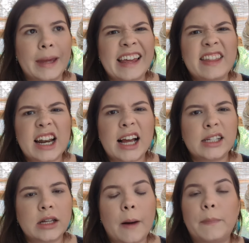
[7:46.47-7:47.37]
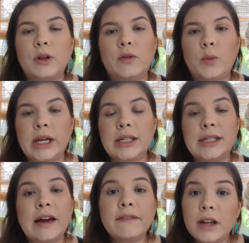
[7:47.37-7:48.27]
in the next couple of weeks,
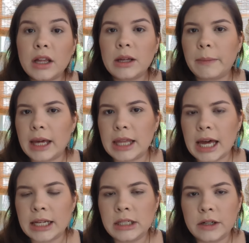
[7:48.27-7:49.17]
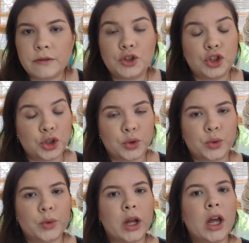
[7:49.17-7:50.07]
definitely by the end of
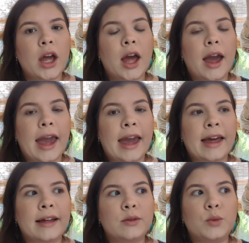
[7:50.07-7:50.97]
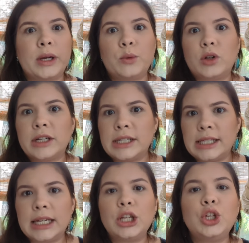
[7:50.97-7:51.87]
June. And we will
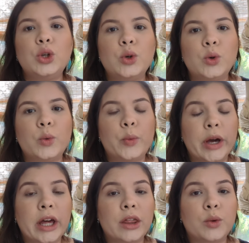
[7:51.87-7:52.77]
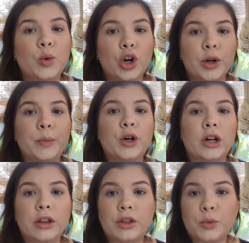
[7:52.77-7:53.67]
continue with
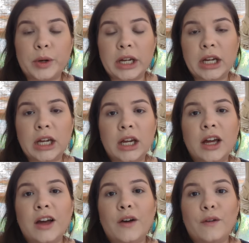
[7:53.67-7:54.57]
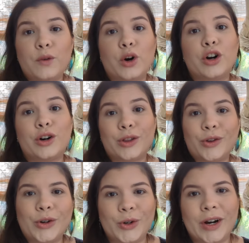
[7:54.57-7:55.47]
workbook 3 for her
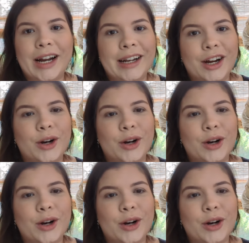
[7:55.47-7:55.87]
third grade